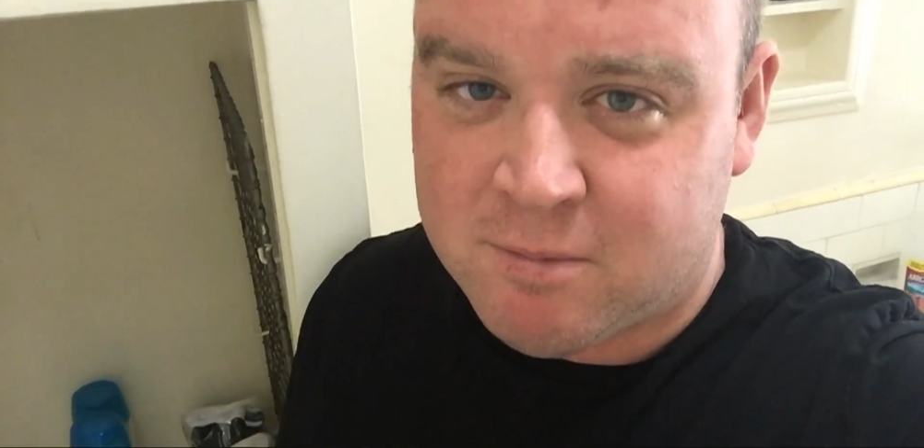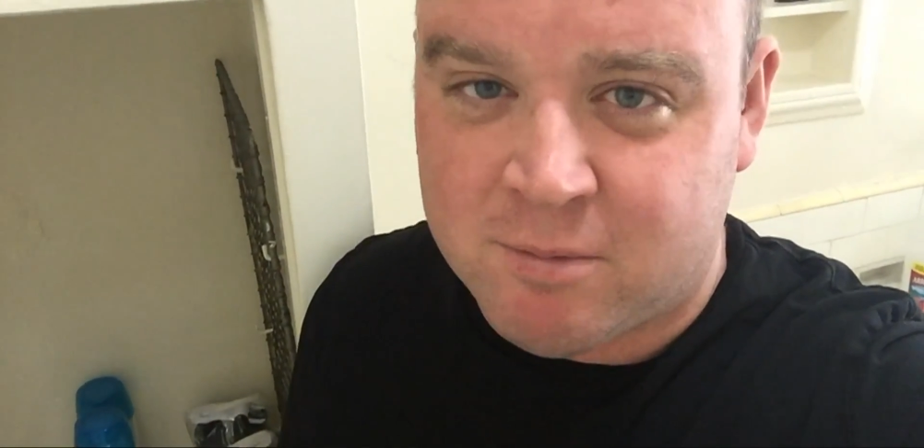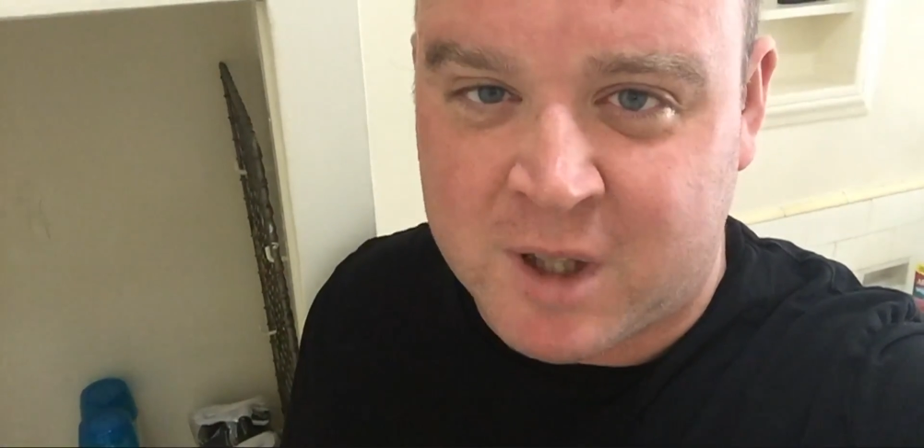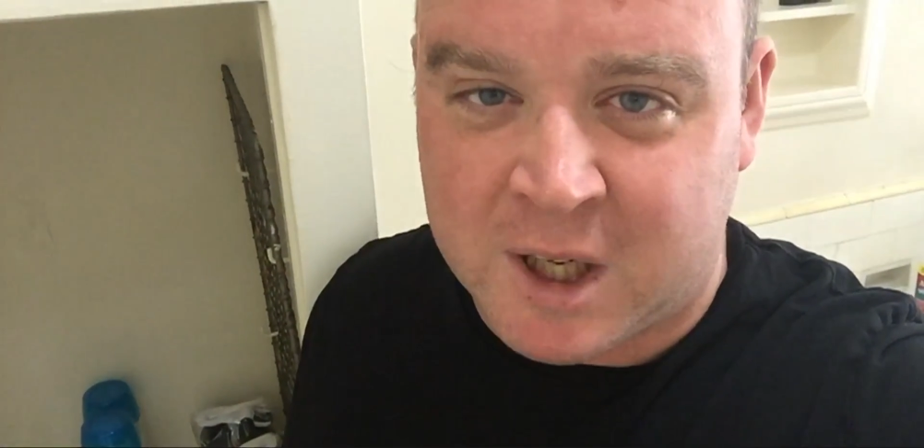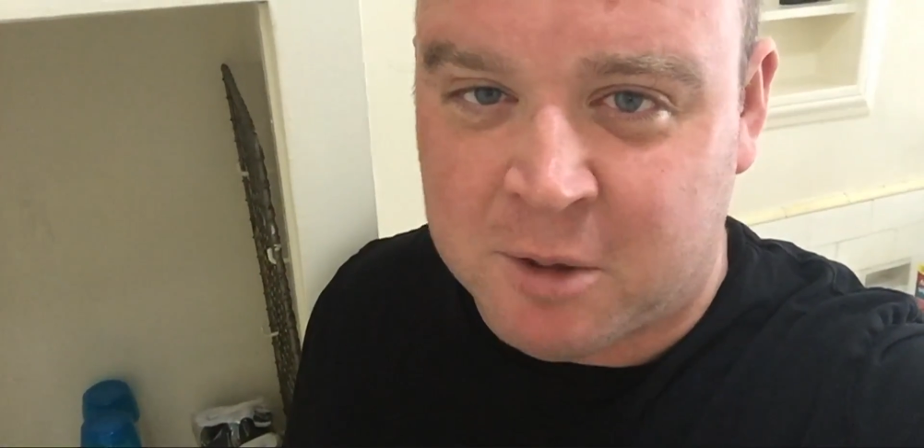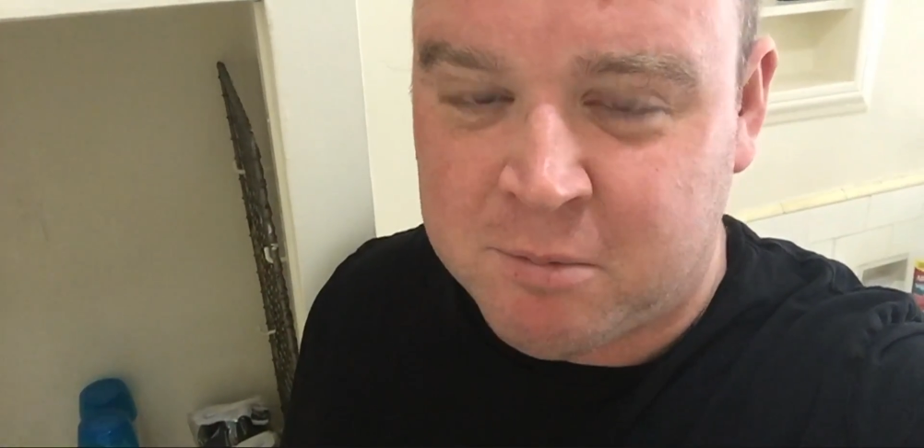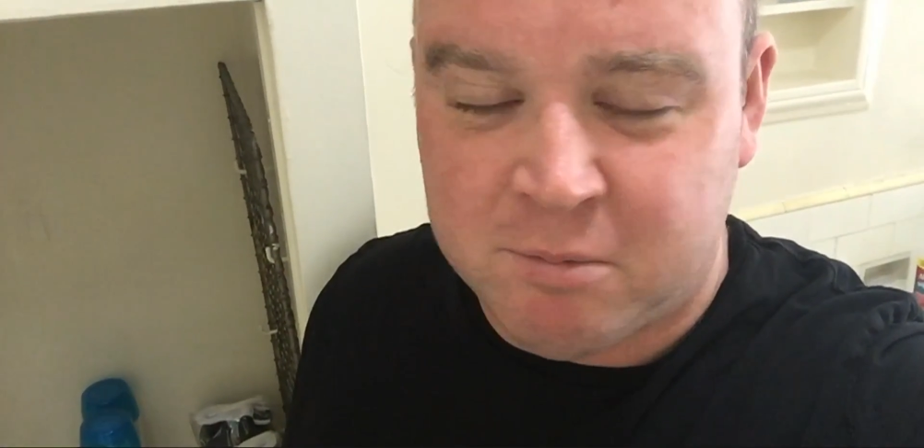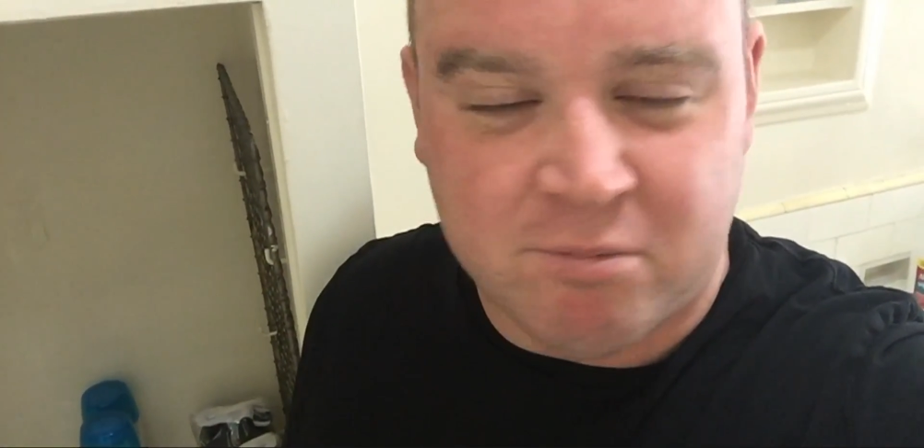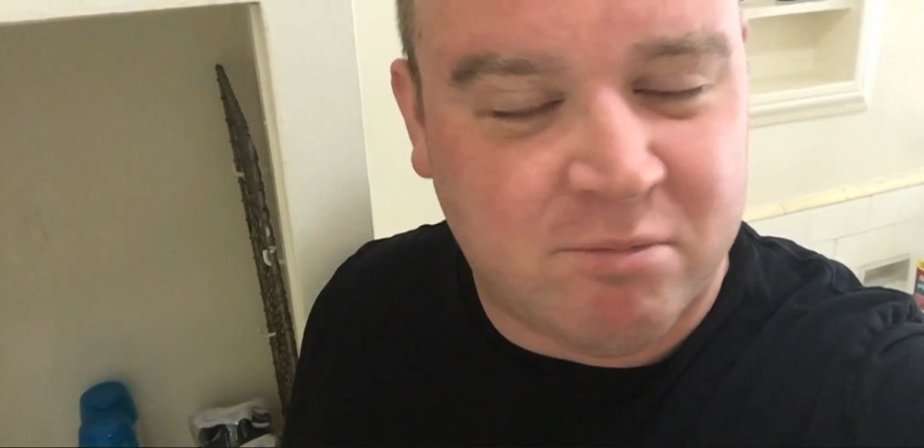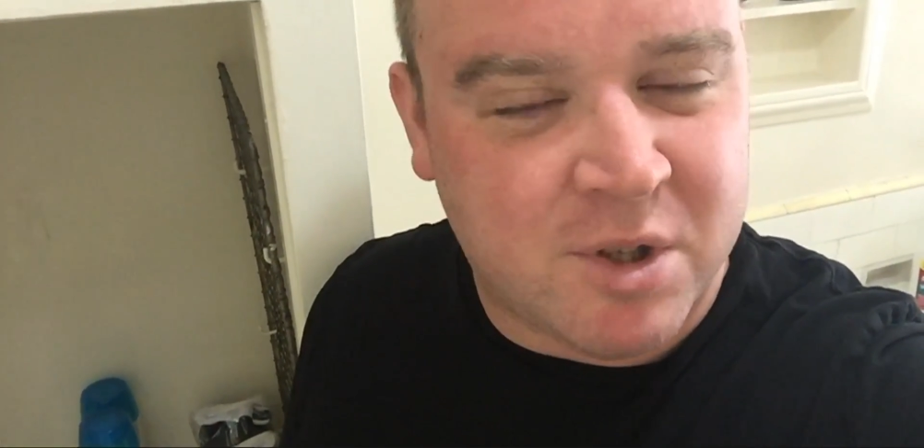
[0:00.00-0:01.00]
you know,
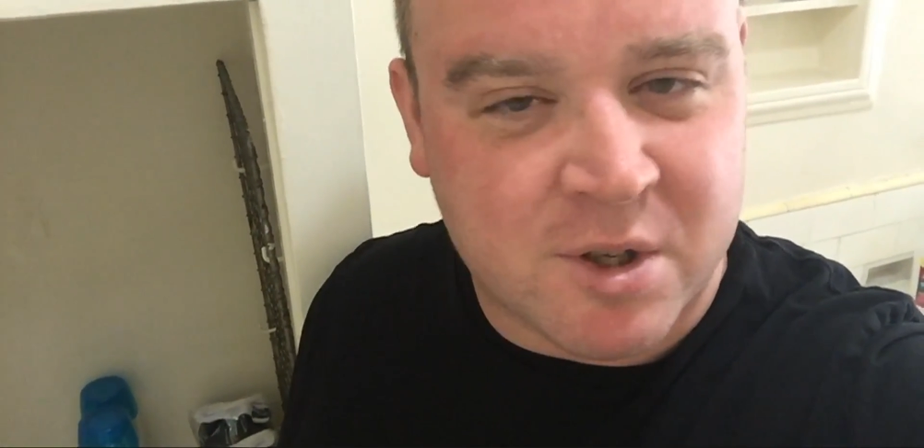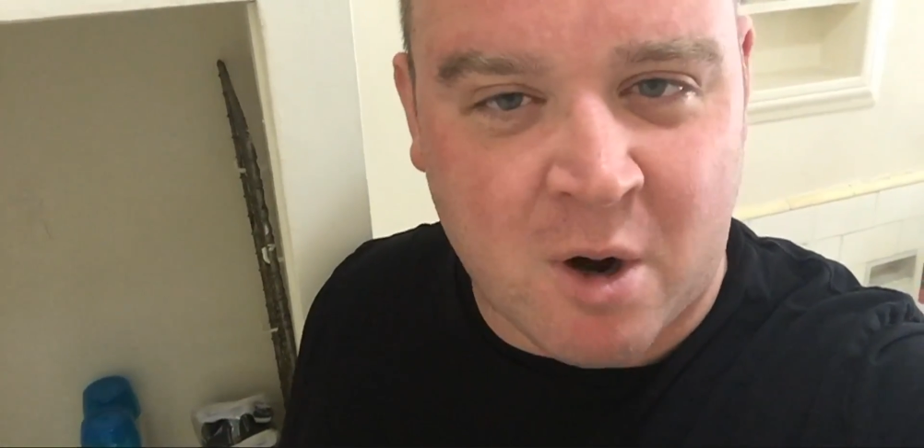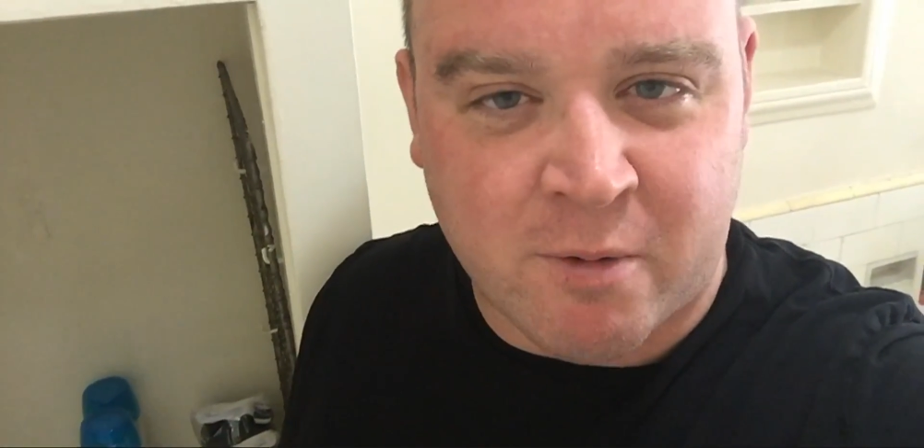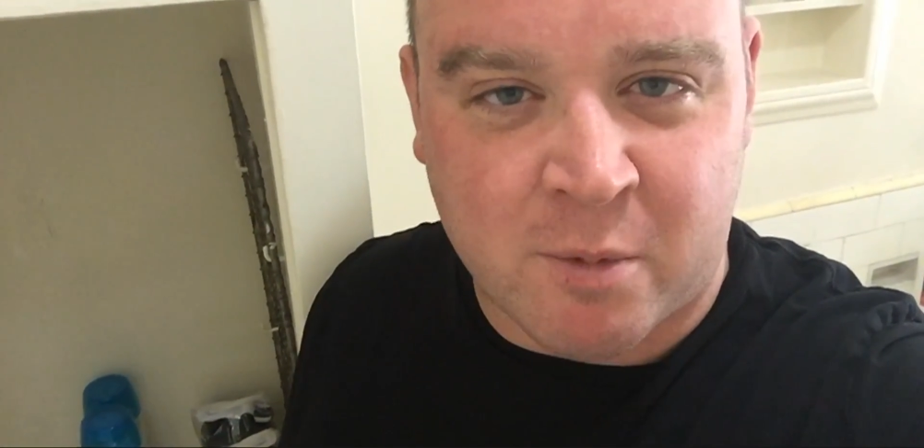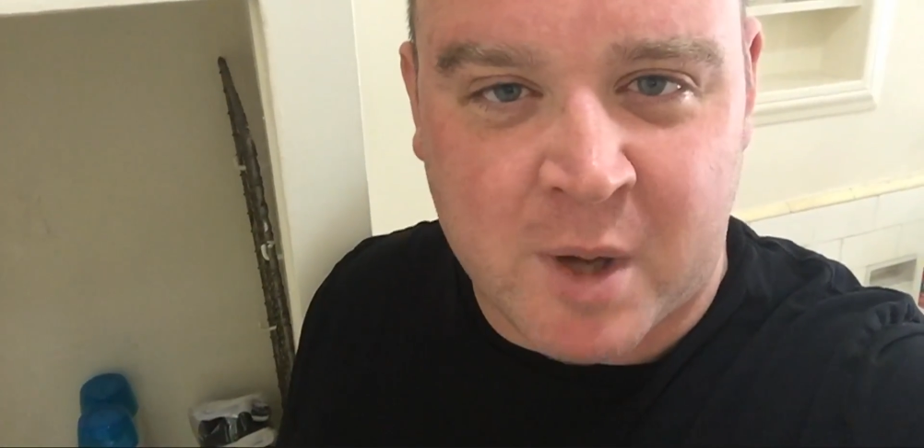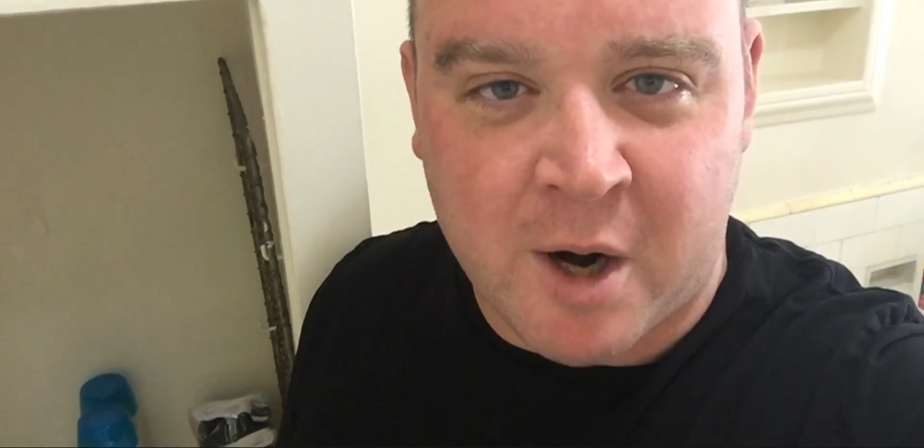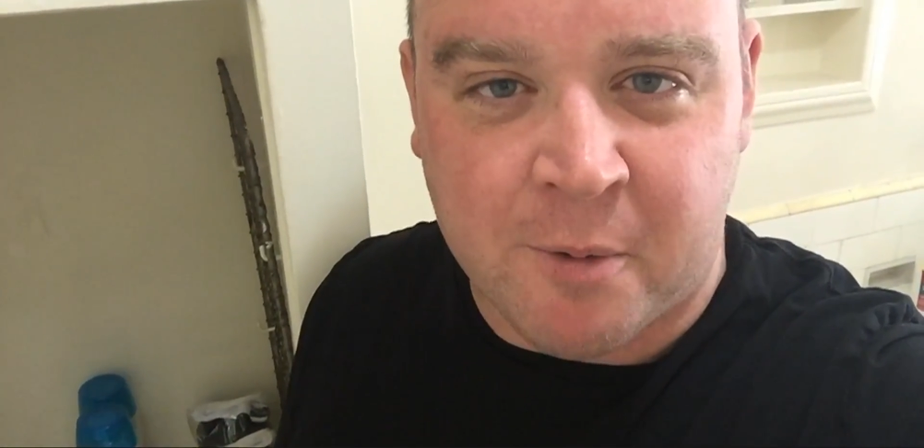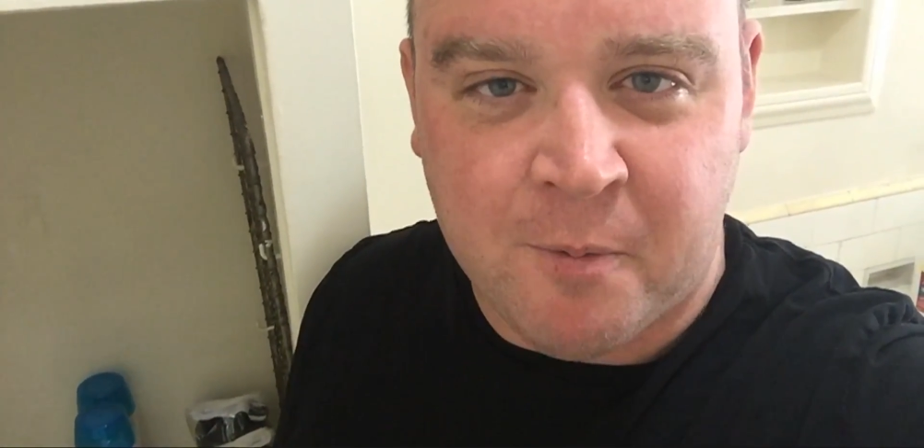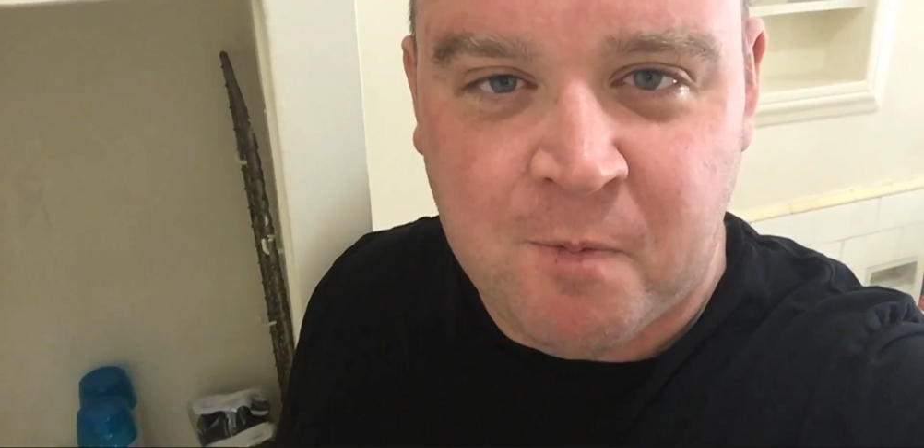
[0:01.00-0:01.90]
just go from there.